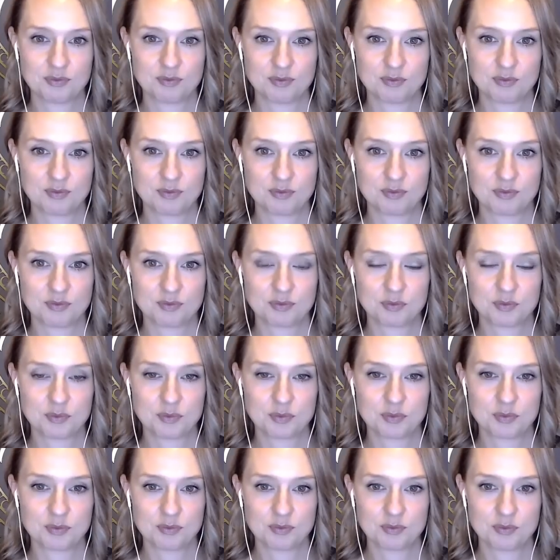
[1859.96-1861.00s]

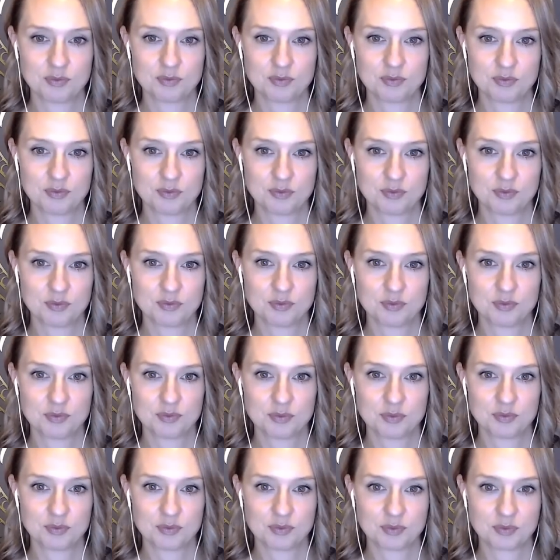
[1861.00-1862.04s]

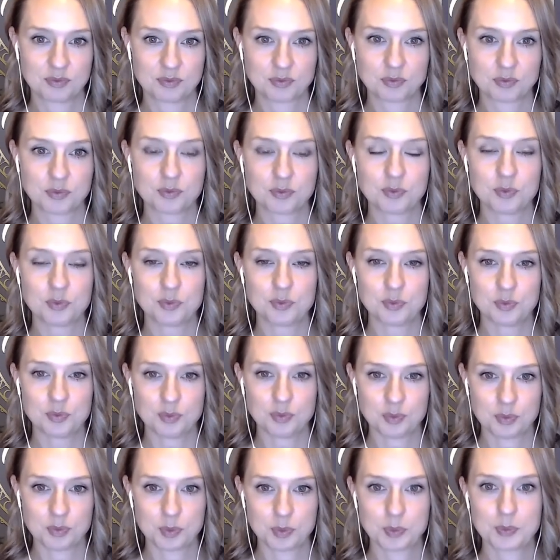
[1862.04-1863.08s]

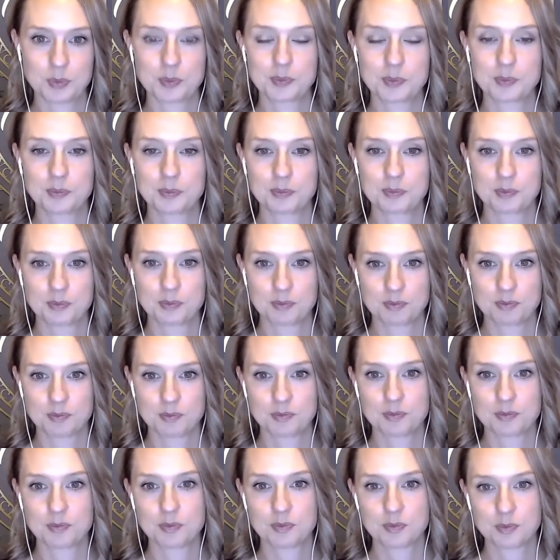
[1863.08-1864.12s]

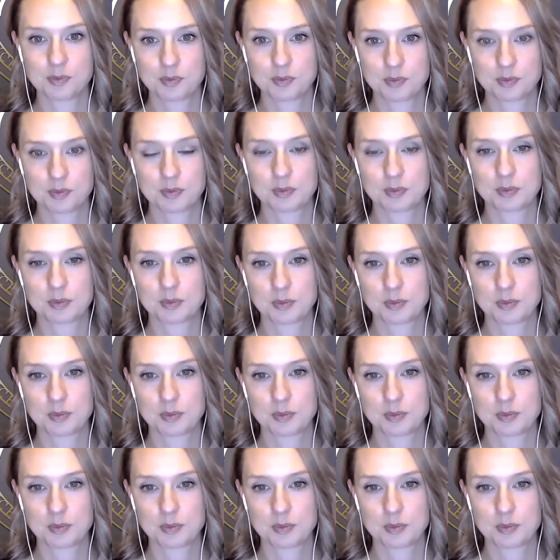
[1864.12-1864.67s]
No words are spoken by the person on screen.